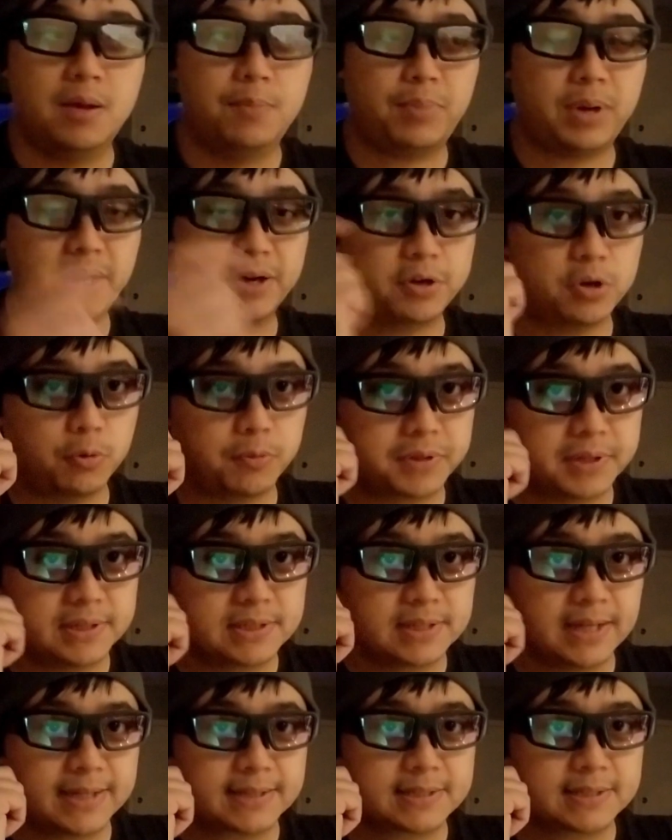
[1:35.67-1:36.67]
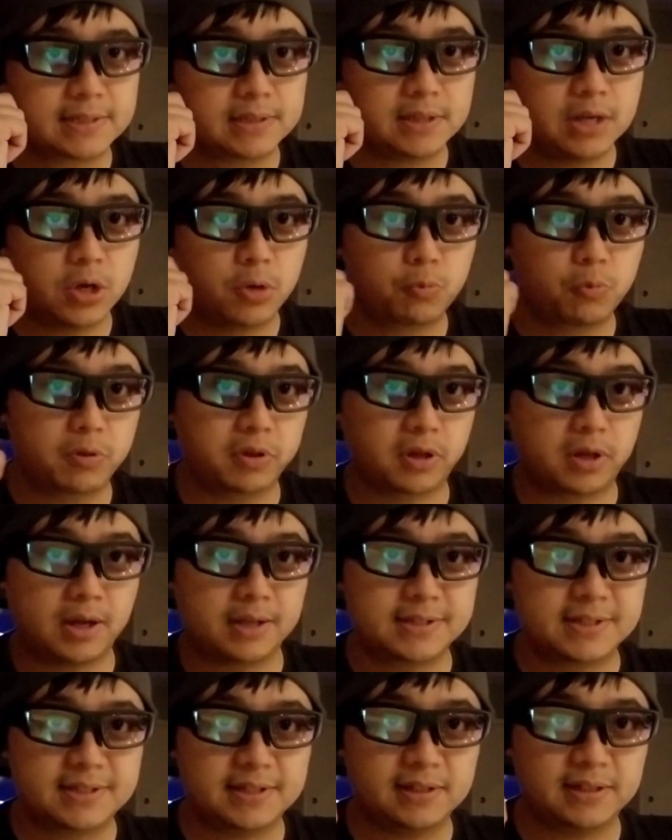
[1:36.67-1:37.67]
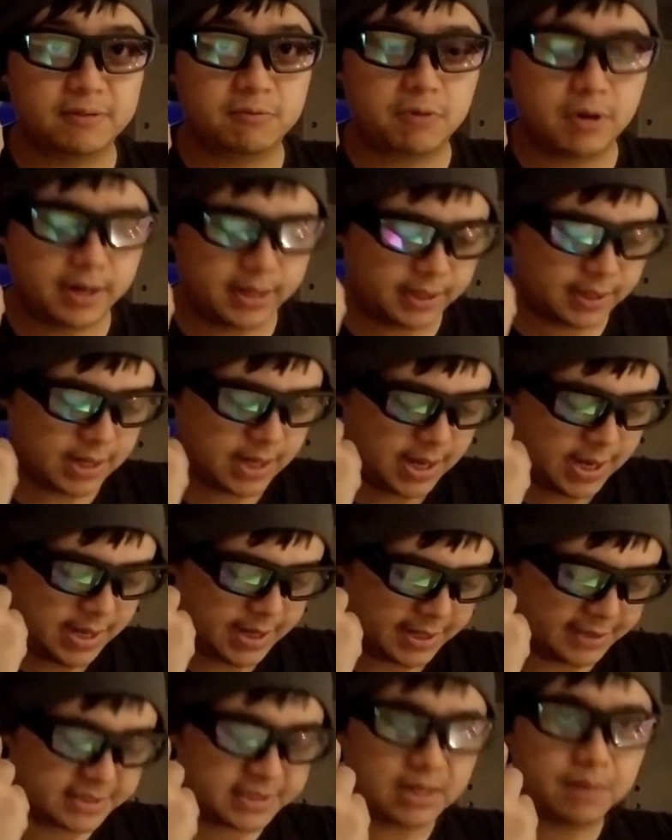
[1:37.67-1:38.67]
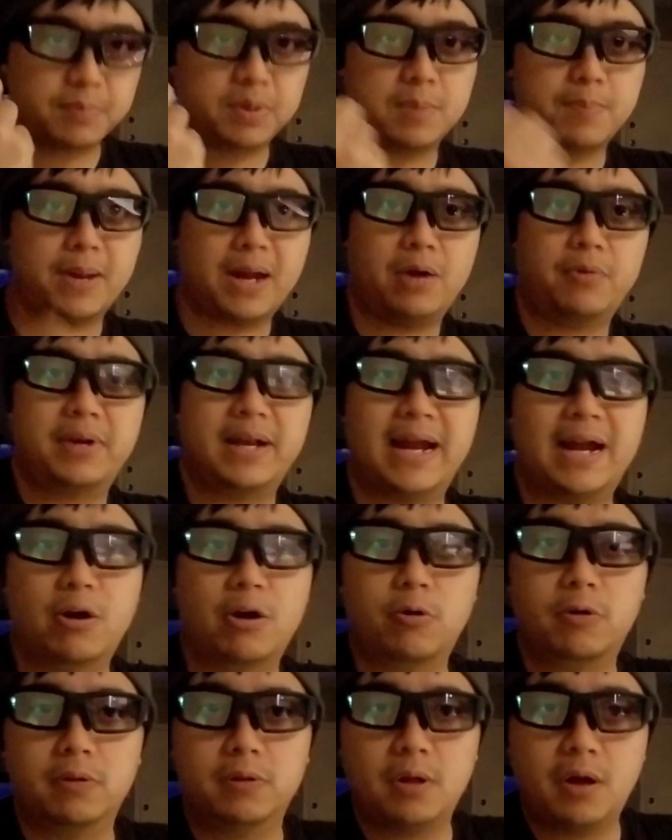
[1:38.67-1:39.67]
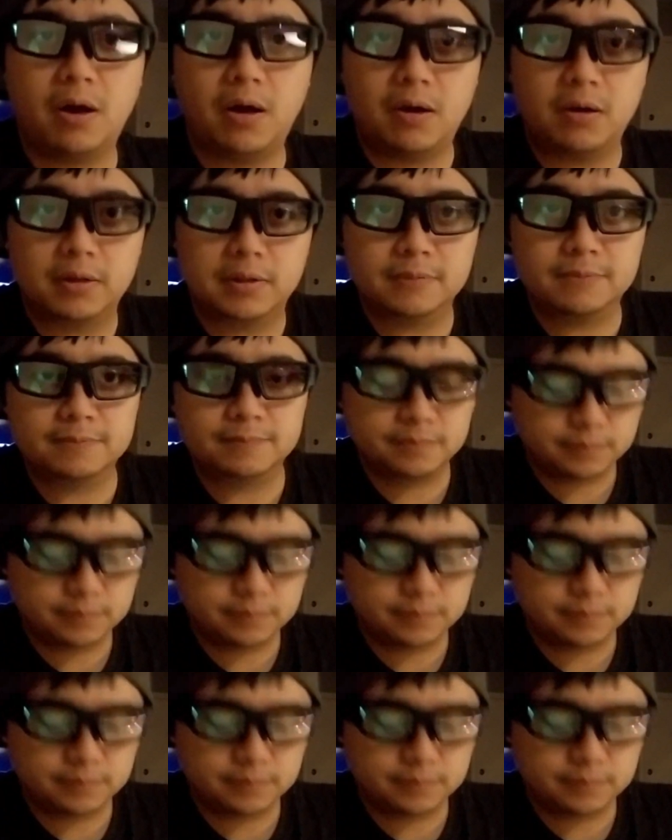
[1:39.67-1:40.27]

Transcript: but I know with these glasses alone, with constantly running, it's going to be about an hour long.